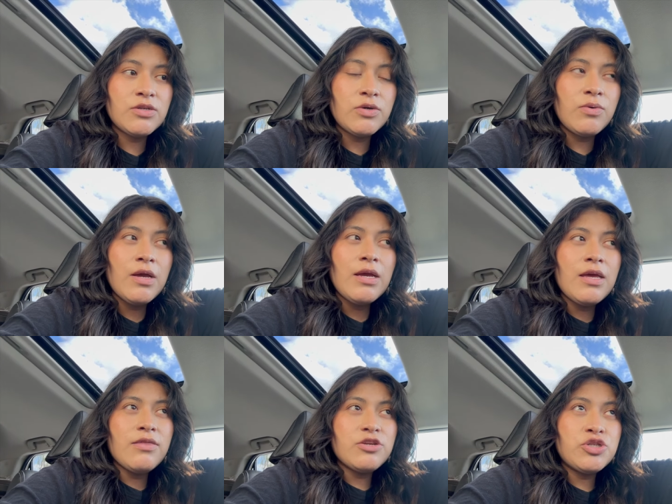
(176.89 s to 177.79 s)
So
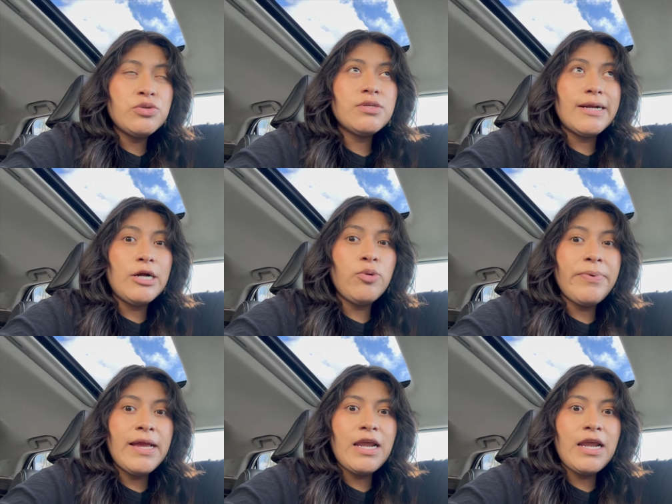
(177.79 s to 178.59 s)
the shoes are helping.